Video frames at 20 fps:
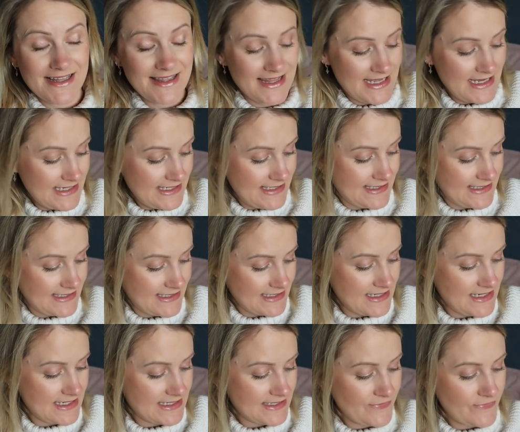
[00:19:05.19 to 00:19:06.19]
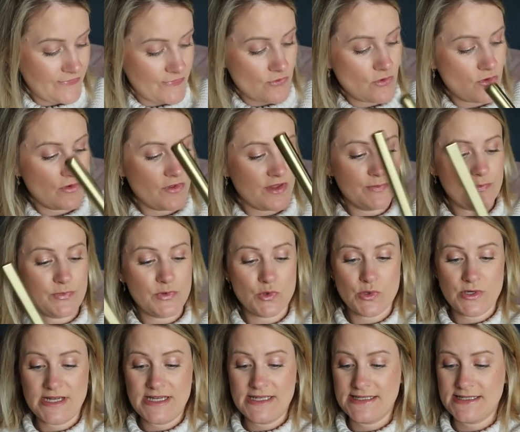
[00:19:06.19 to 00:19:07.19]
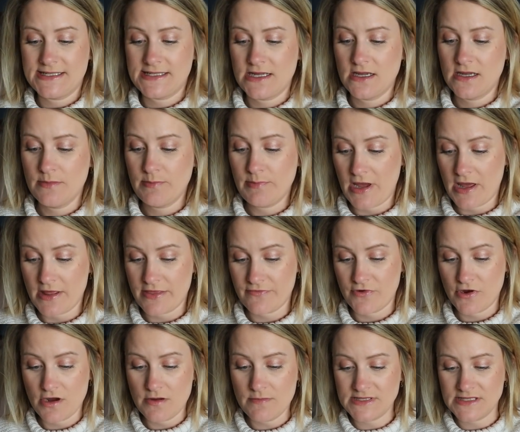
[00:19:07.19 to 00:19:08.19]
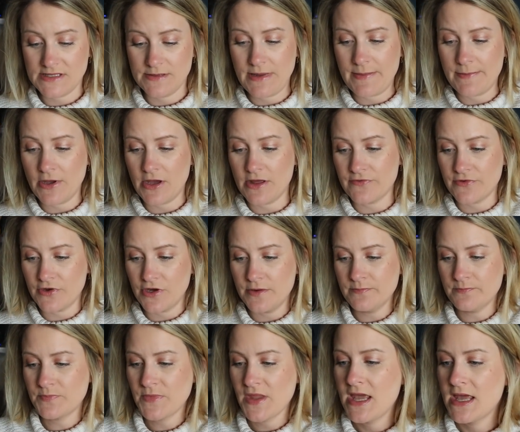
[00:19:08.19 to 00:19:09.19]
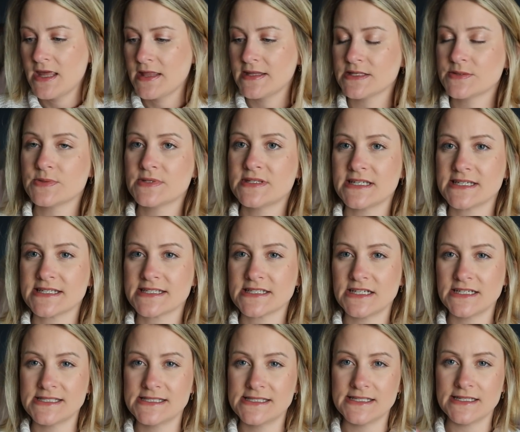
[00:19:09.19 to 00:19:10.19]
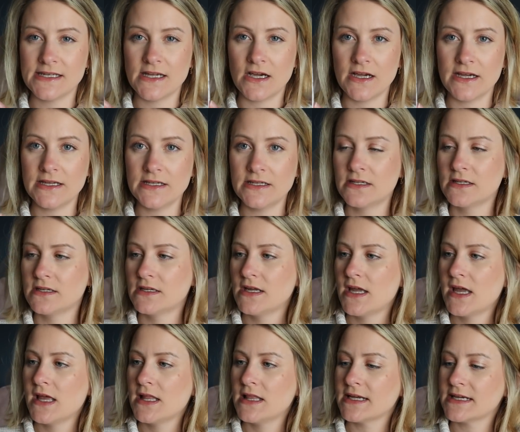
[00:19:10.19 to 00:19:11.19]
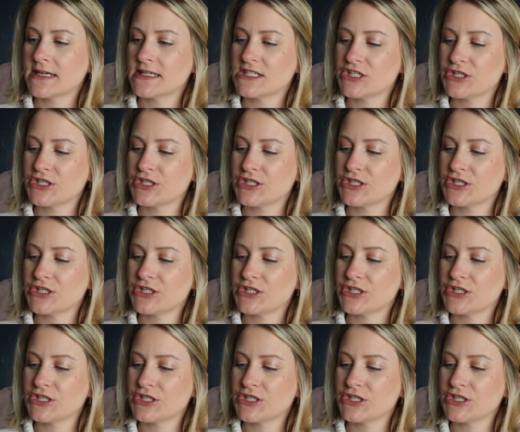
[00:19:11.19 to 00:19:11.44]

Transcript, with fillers: this is for the boys' bathroom, so the main bathroom. This was £6.99, like a